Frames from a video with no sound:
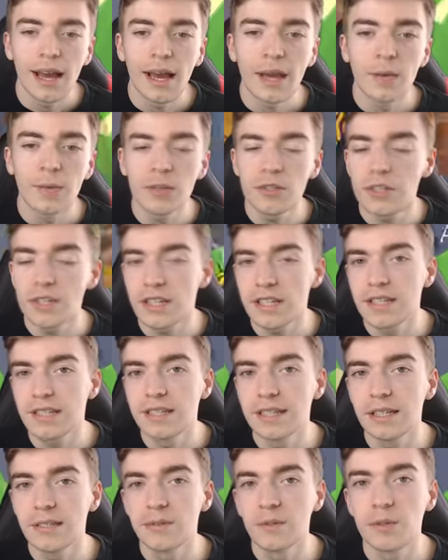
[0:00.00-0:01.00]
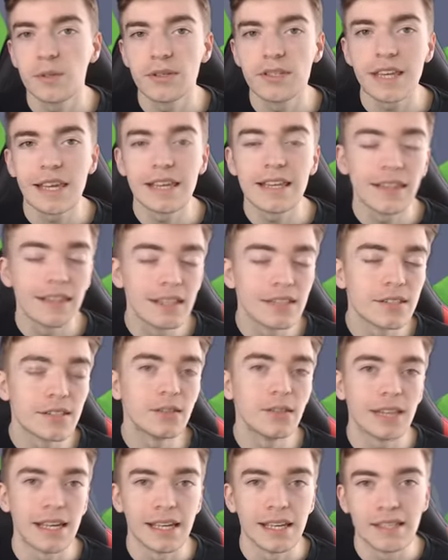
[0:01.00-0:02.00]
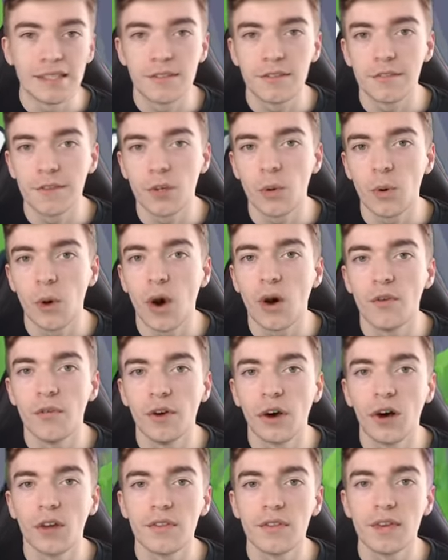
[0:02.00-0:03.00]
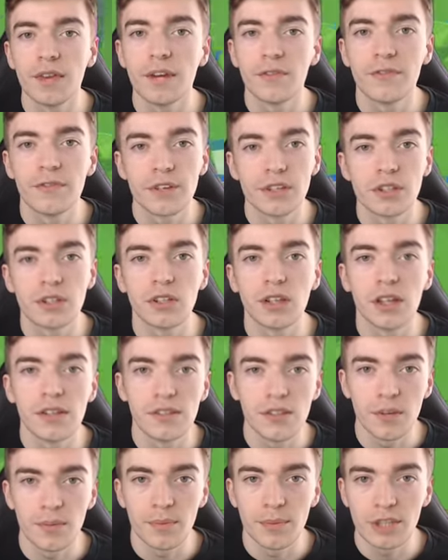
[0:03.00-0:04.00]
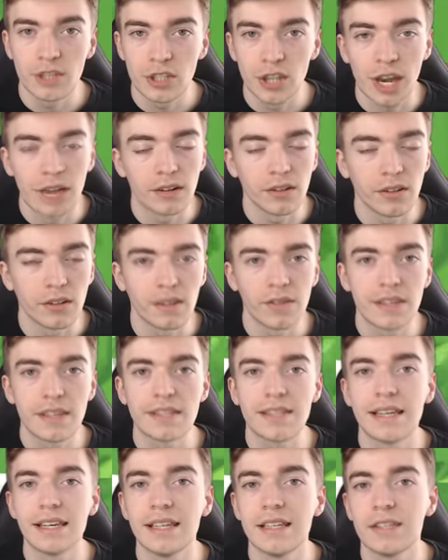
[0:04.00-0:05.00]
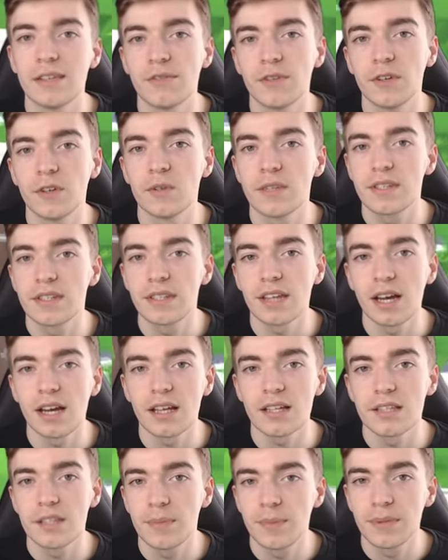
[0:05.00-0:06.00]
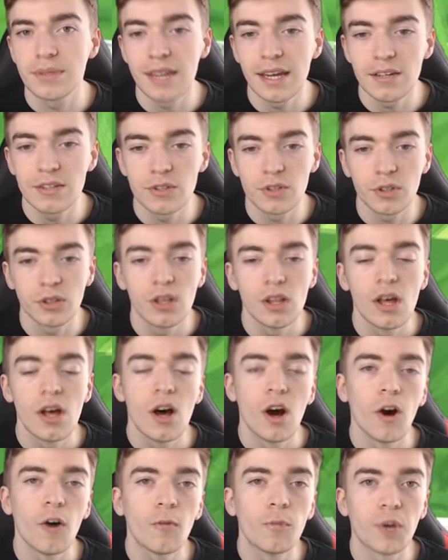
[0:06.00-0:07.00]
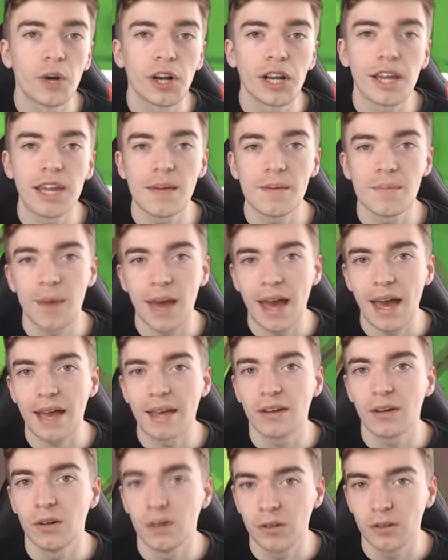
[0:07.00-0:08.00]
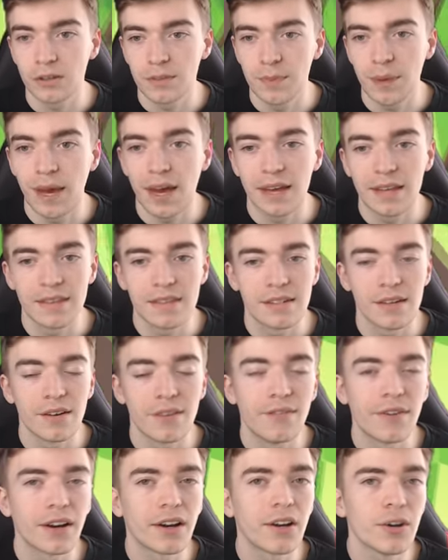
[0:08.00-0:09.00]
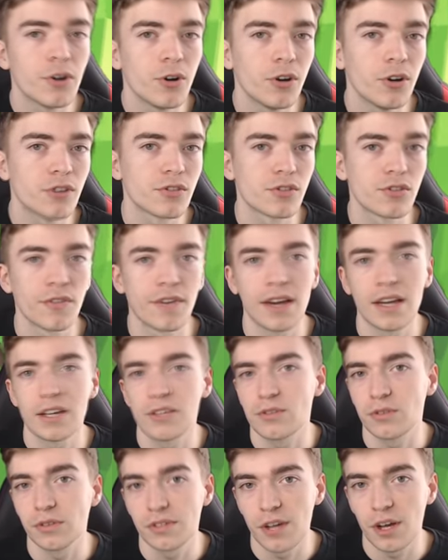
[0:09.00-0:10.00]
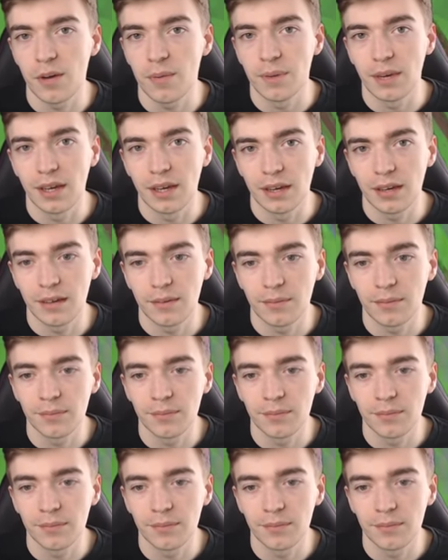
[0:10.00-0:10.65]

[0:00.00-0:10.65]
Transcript: And what Jesse did was a little interview over on the official Adopt Me channel. This interview discussed the potential of bringing back old pets, a very controversial topic.